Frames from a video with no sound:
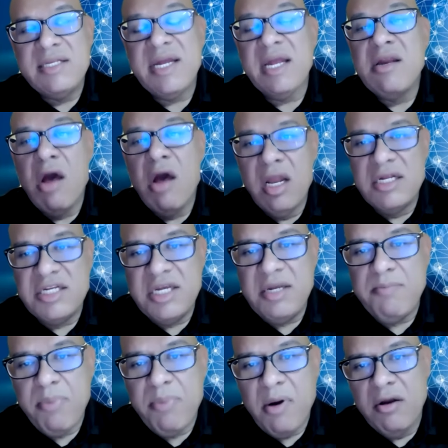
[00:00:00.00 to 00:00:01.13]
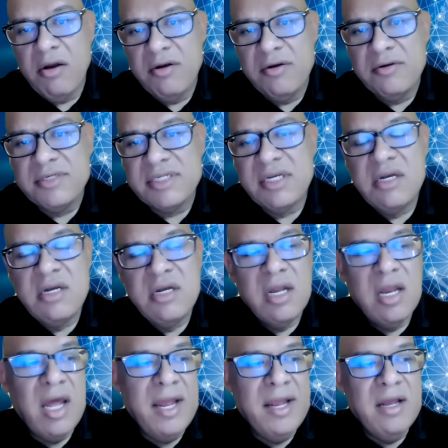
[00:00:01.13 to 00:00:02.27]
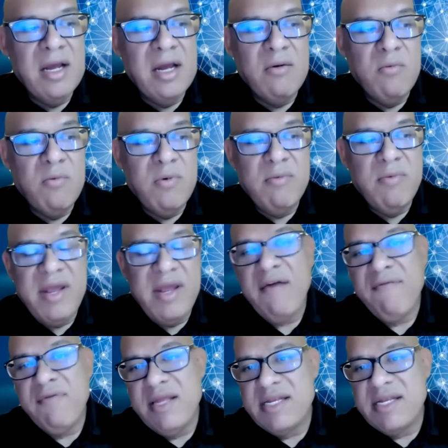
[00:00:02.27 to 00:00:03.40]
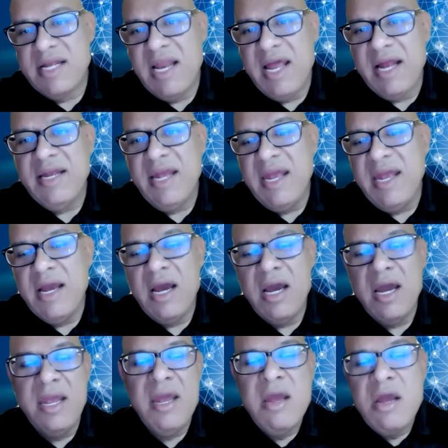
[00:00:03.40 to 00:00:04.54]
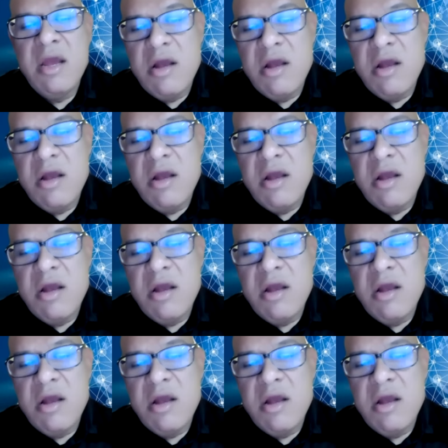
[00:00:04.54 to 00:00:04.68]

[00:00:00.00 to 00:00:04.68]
technology partners like we have with Intellect AI,